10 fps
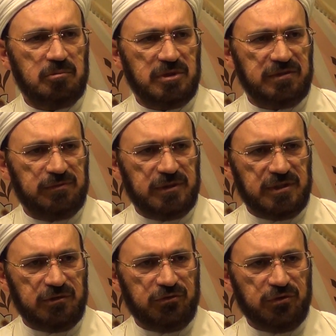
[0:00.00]
between
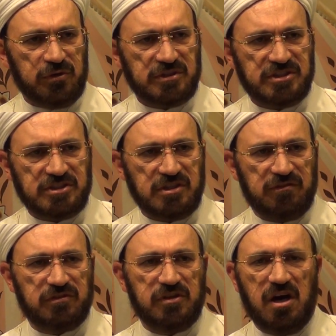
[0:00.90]
the forces
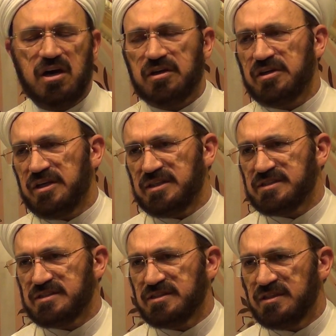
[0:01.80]
of
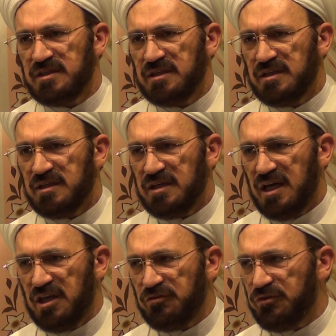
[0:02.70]
darkness
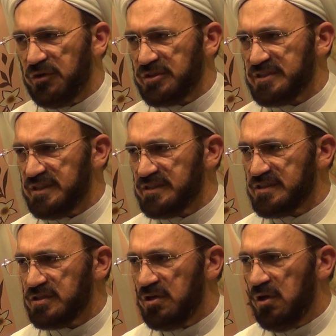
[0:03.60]
and
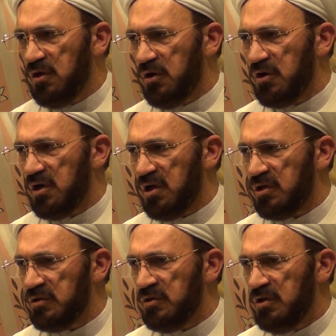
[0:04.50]
forces
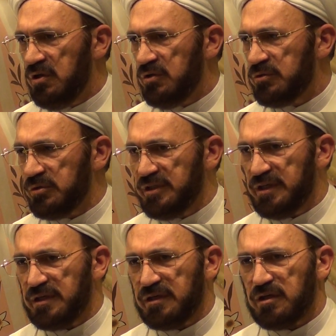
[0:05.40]
loyal to
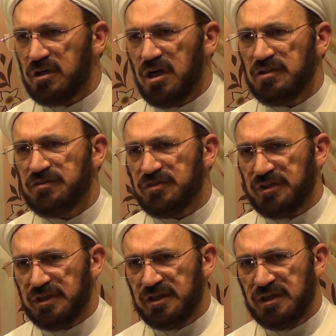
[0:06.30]
their
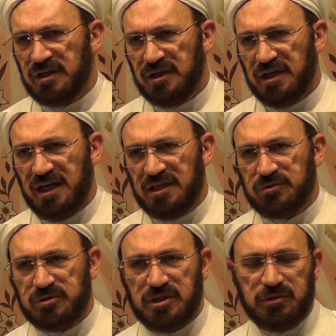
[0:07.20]
country and
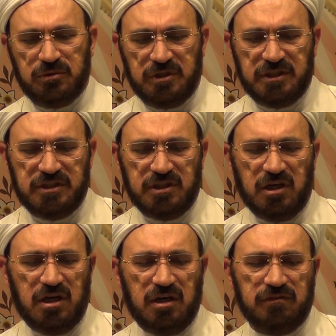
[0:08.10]
to the unity
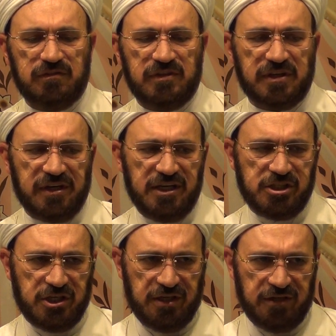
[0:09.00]
of their
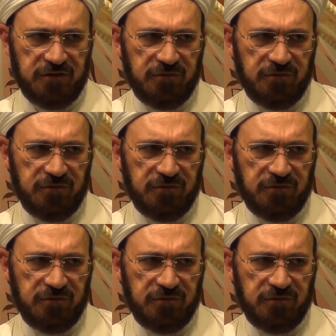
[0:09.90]
nation.